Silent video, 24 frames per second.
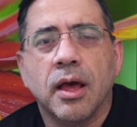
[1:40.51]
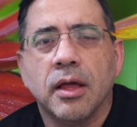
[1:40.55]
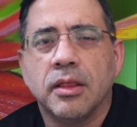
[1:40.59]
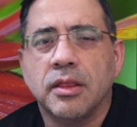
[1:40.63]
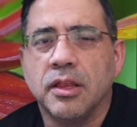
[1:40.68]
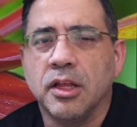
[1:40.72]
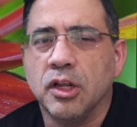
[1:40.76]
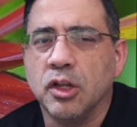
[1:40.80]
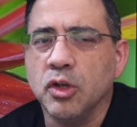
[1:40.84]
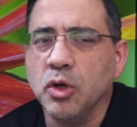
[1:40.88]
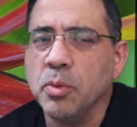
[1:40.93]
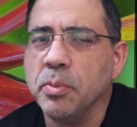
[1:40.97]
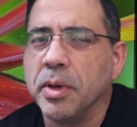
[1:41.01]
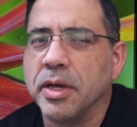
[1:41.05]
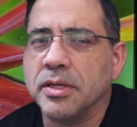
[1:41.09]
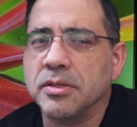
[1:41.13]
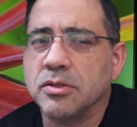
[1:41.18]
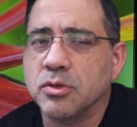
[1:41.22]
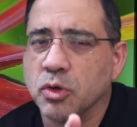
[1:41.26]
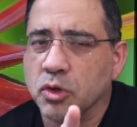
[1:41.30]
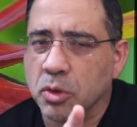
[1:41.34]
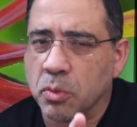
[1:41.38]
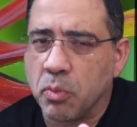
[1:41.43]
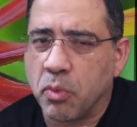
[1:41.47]
The
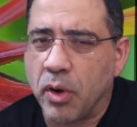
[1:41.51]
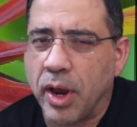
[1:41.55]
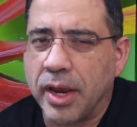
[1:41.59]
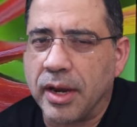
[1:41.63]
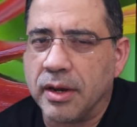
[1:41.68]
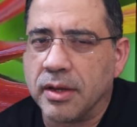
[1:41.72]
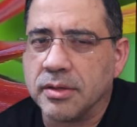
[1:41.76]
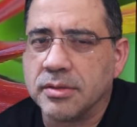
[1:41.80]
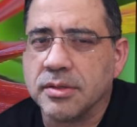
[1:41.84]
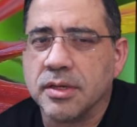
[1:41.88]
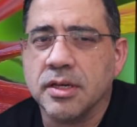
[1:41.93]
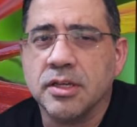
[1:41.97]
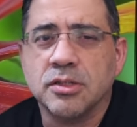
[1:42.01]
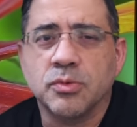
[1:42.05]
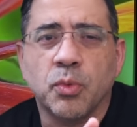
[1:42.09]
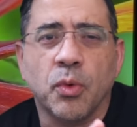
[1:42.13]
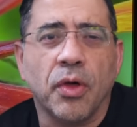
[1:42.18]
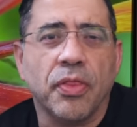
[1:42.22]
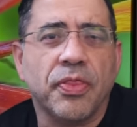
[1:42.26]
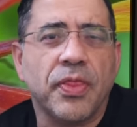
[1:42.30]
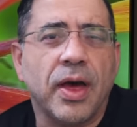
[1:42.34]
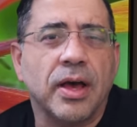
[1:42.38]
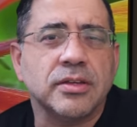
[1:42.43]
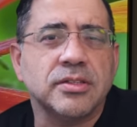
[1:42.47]
lumens or the brightness is
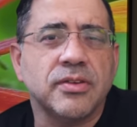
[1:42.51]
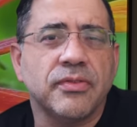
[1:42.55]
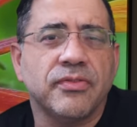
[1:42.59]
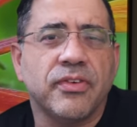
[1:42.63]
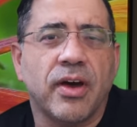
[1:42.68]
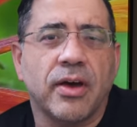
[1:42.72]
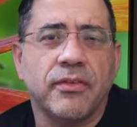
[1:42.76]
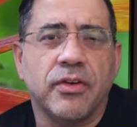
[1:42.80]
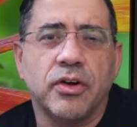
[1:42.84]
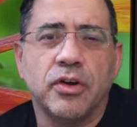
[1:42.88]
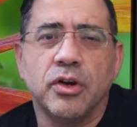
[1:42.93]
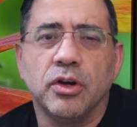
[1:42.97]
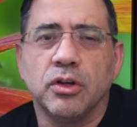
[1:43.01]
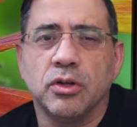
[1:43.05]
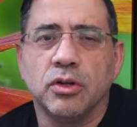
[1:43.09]
1500